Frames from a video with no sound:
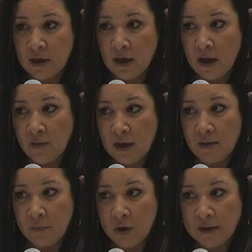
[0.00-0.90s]

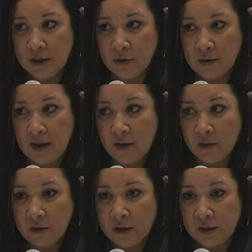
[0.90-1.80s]
and particularly in that
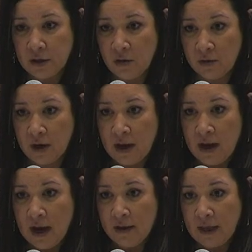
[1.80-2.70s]
learning zone,
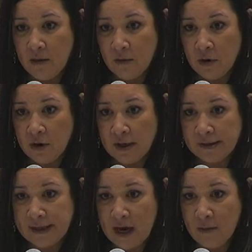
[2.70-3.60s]
and they were
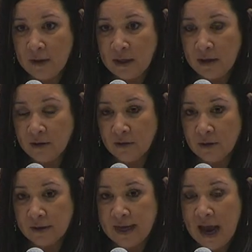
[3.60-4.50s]
examining the
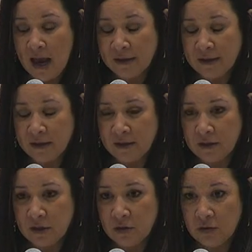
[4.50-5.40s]
task that
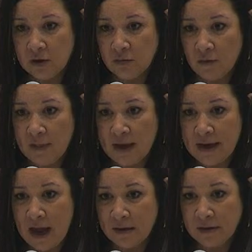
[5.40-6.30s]
students were being
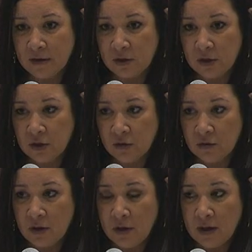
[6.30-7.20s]
asked to do
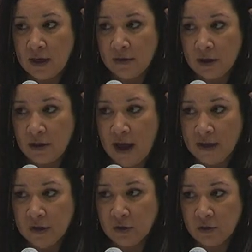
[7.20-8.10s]
in the
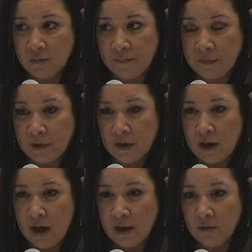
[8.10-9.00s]
classroom.
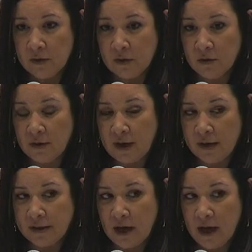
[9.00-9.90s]
And it was during that
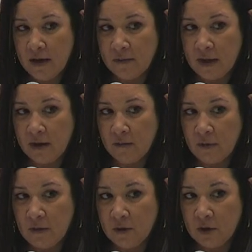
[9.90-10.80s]
time that
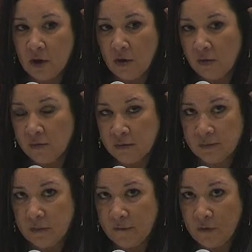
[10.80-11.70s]
we would go,
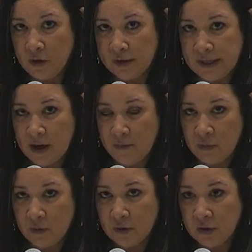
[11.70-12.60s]
for
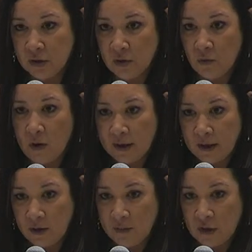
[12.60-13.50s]
example, to one
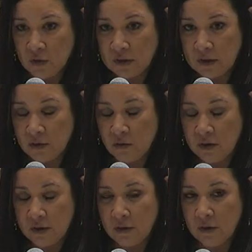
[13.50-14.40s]
elementary school
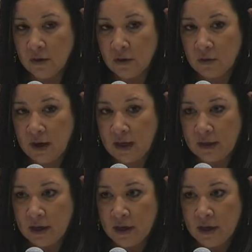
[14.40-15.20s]
into 3rd grade